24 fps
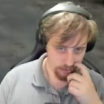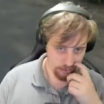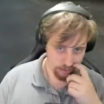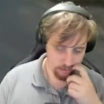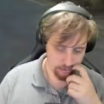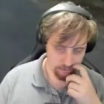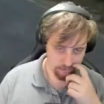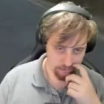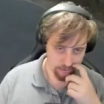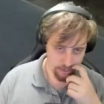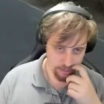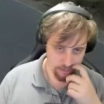How
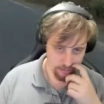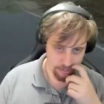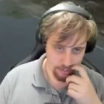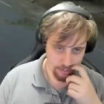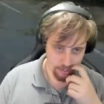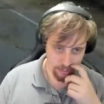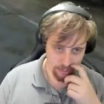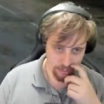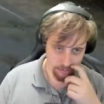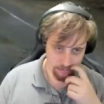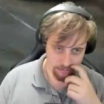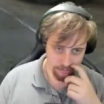did you not
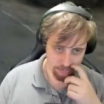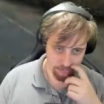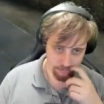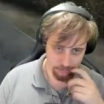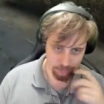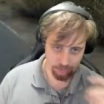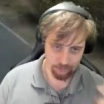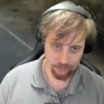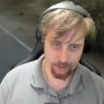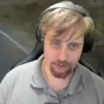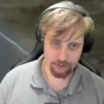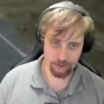die? That's the
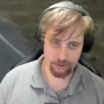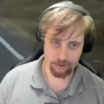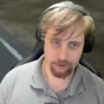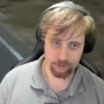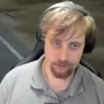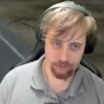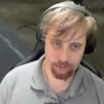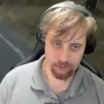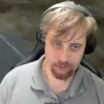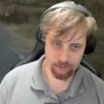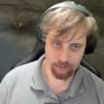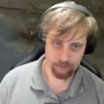real question.
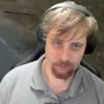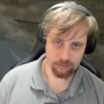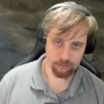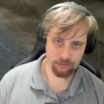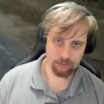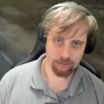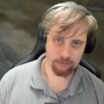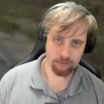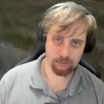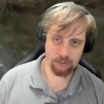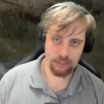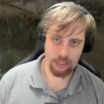
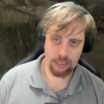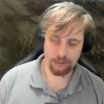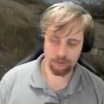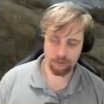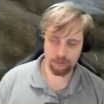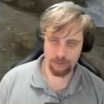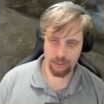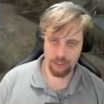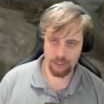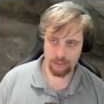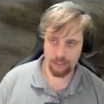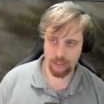How did
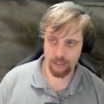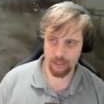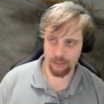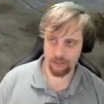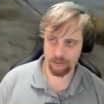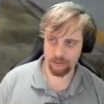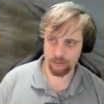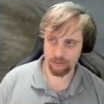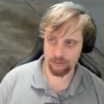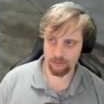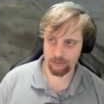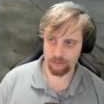you not die?
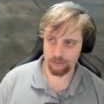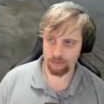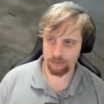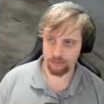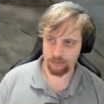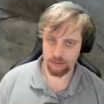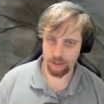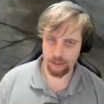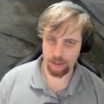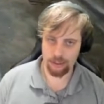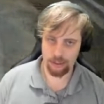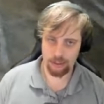
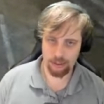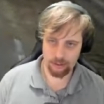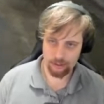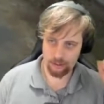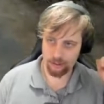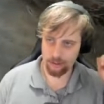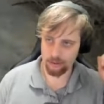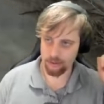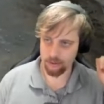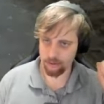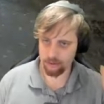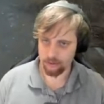I could have
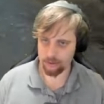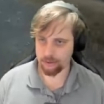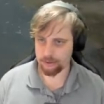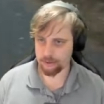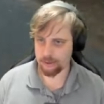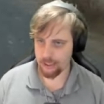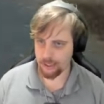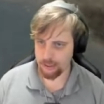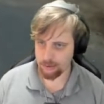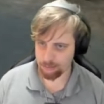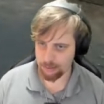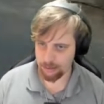killed all
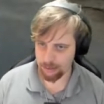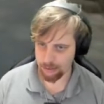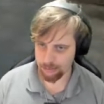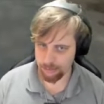those guys, That's